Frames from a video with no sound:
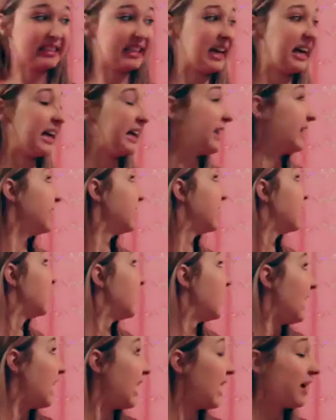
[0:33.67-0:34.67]
I
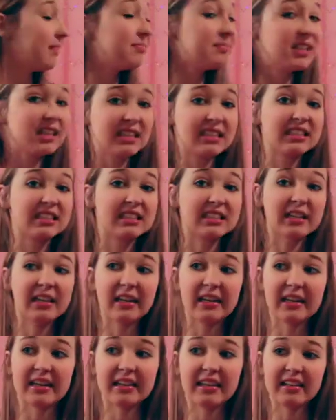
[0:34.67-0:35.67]
I'm not
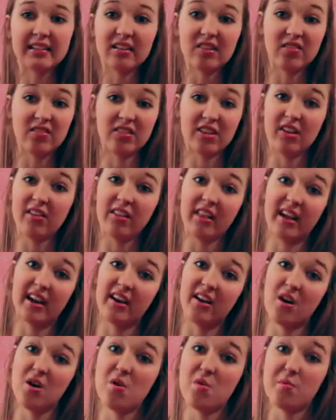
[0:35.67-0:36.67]
sure. It doesn't feel that
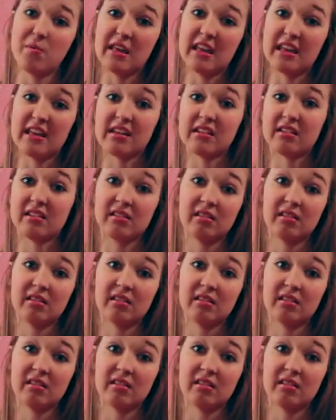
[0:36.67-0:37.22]
homey.